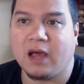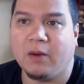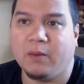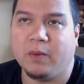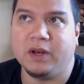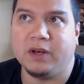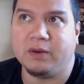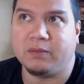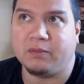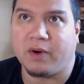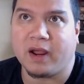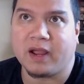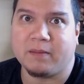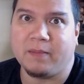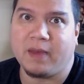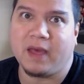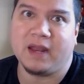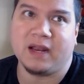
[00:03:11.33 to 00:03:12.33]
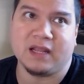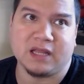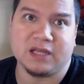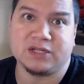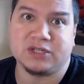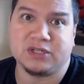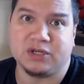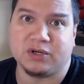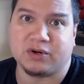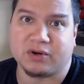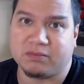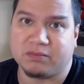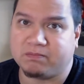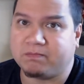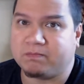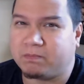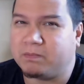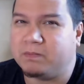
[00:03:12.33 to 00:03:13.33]
I wouldn't recommend unless you're
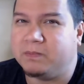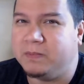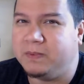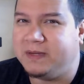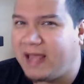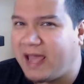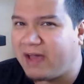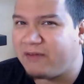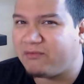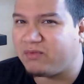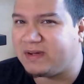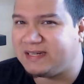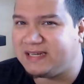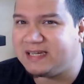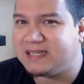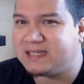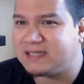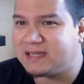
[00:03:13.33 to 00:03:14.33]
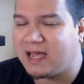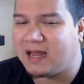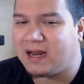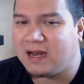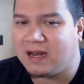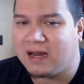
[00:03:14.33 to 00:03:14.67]
halfway decent at